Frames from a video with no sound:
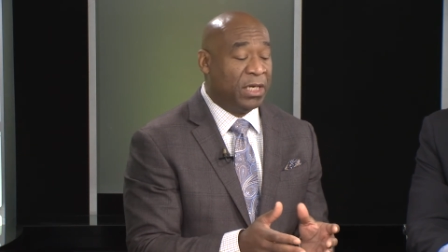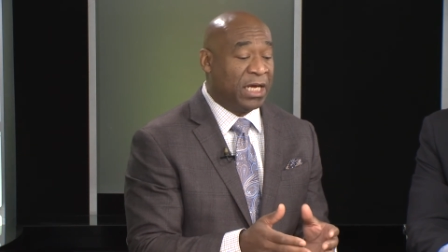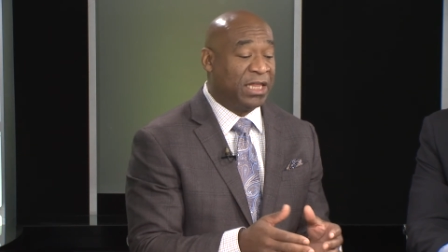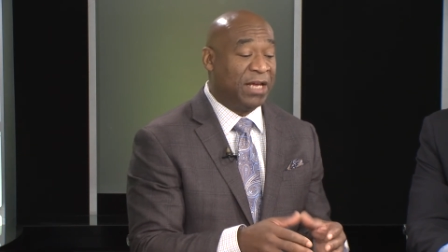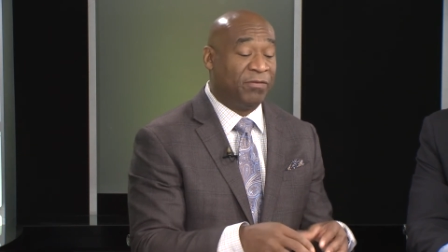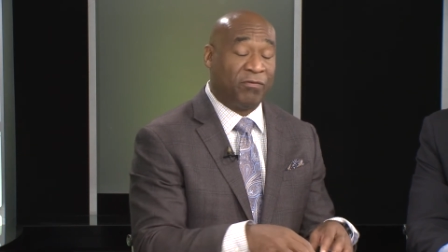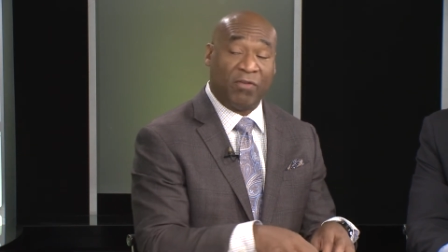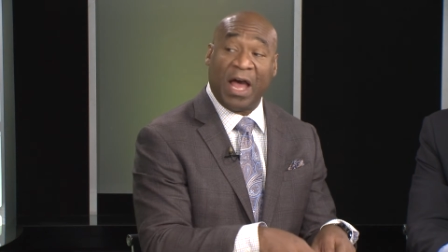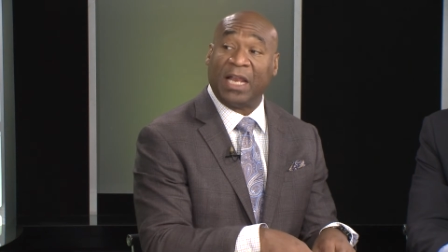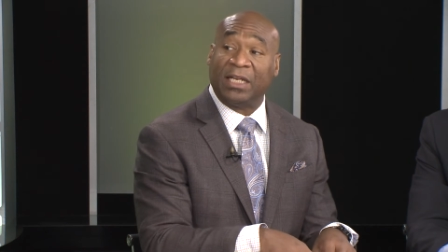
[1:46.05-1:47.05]
And I think
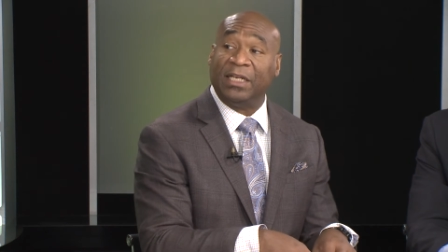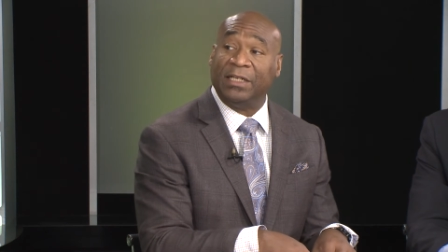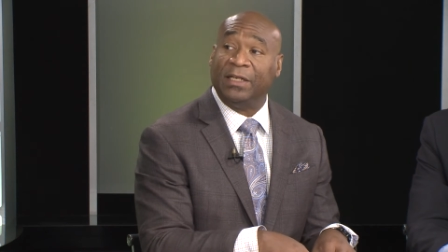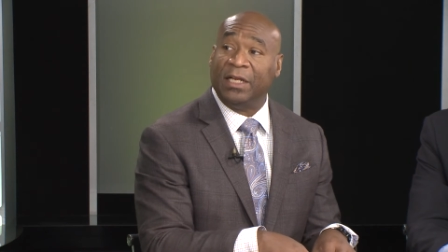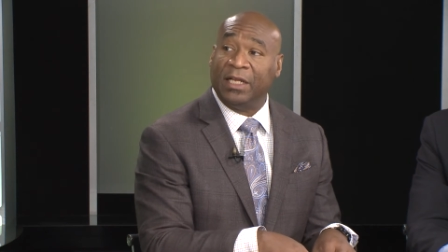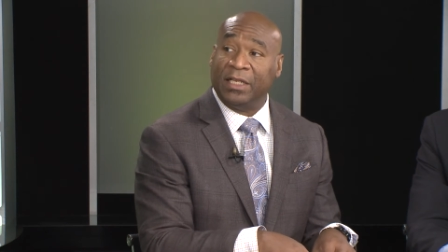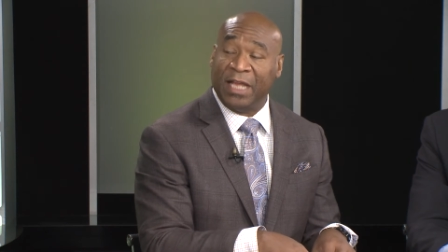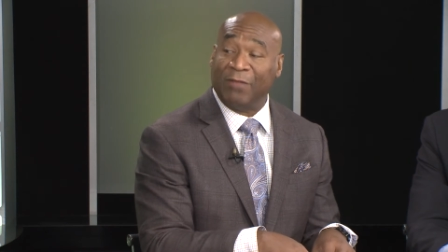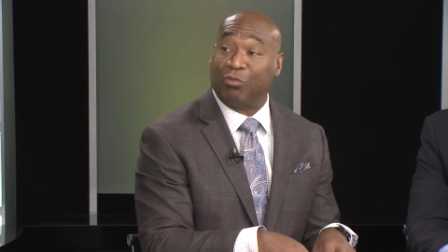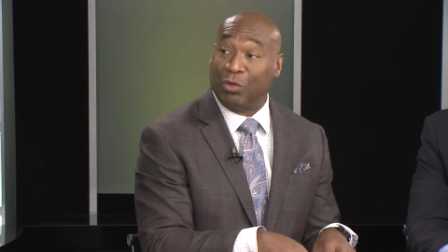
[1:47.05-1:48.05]
finally
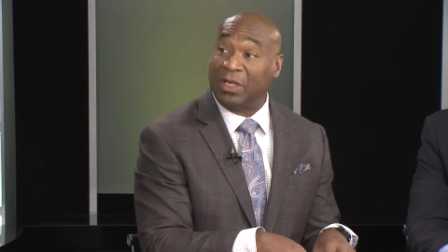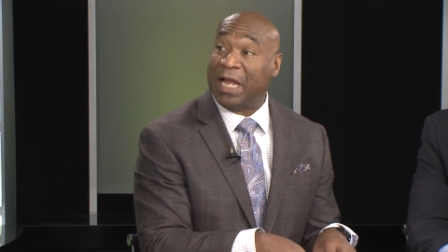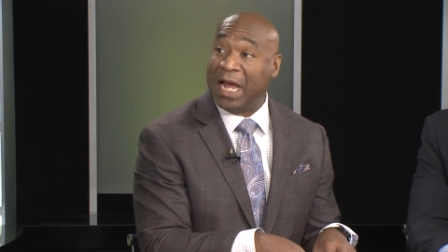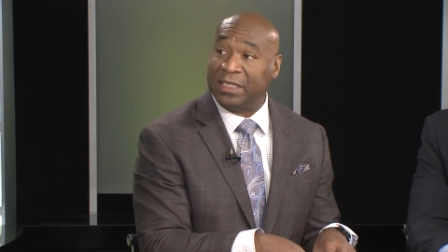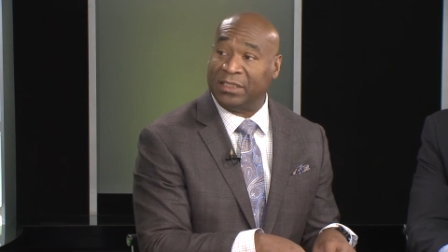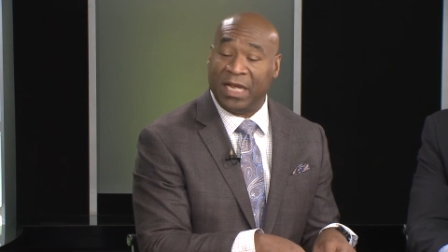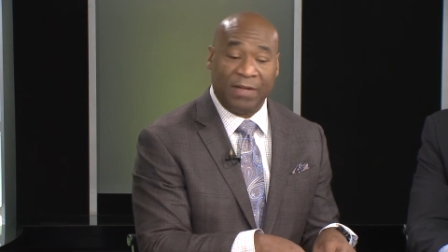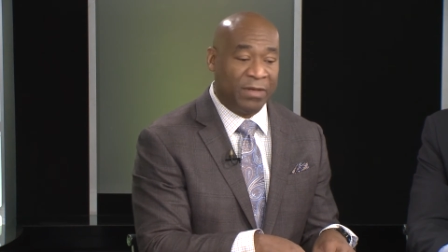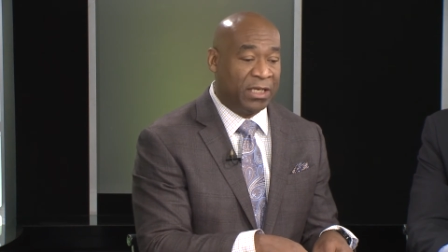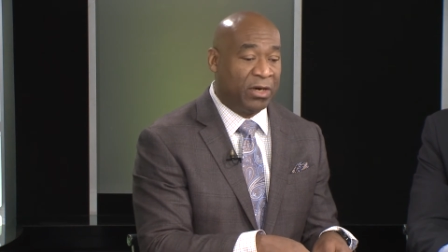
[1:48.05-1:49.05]
they realize
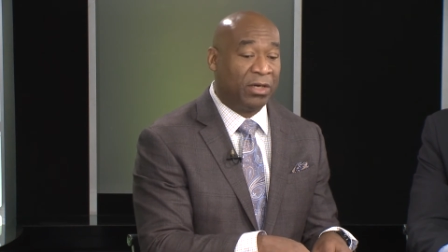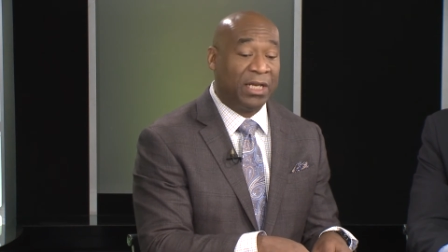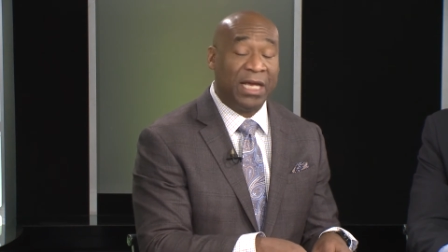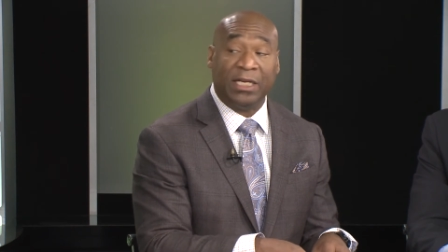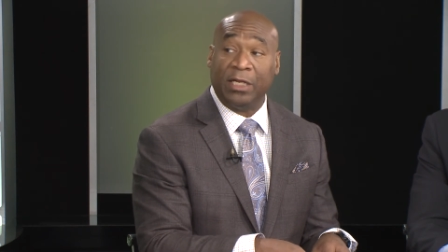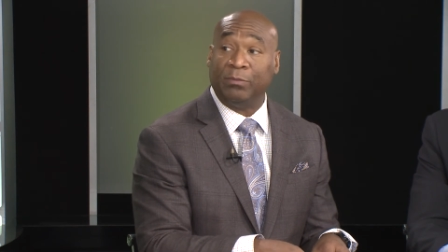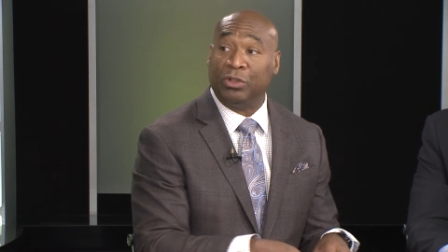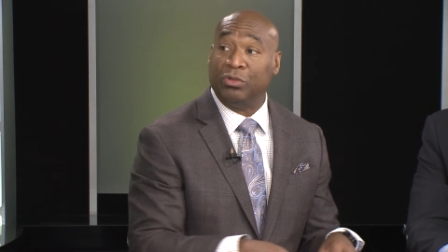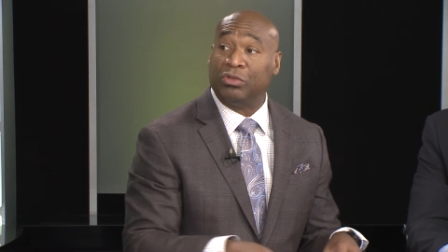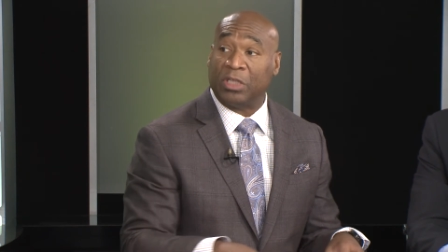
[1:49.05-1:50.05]
that, and they're letting him
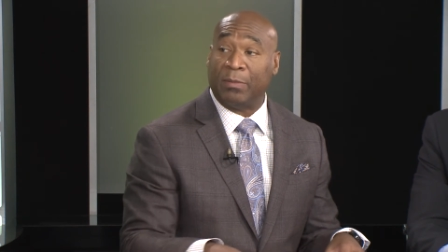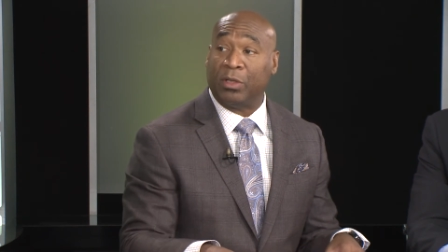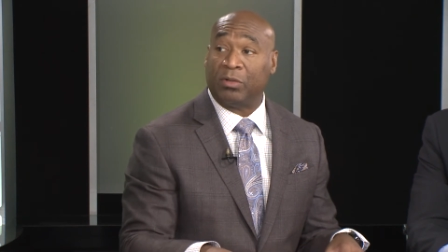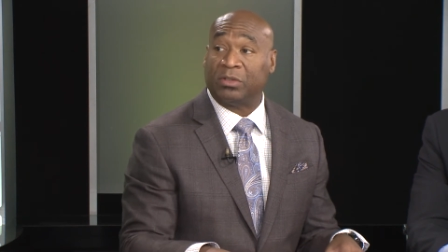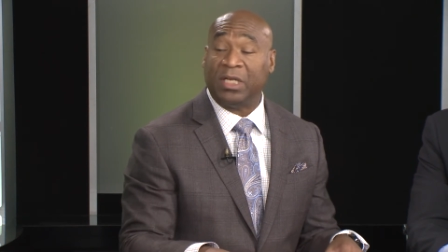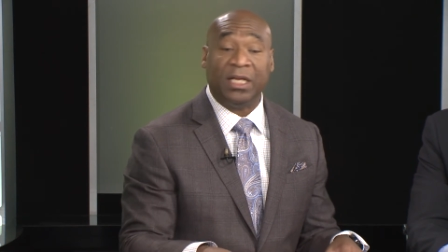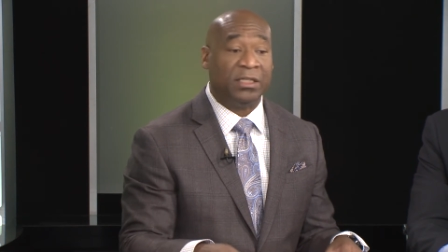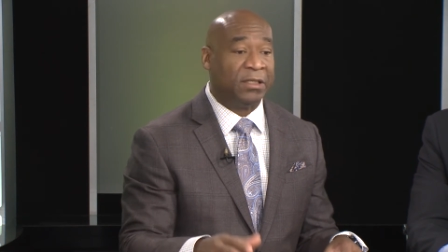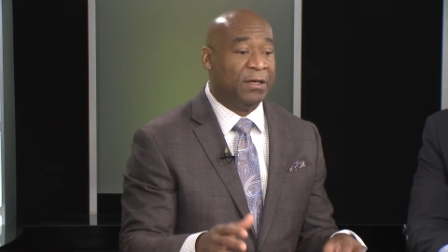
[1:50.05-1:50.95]
do some of those things.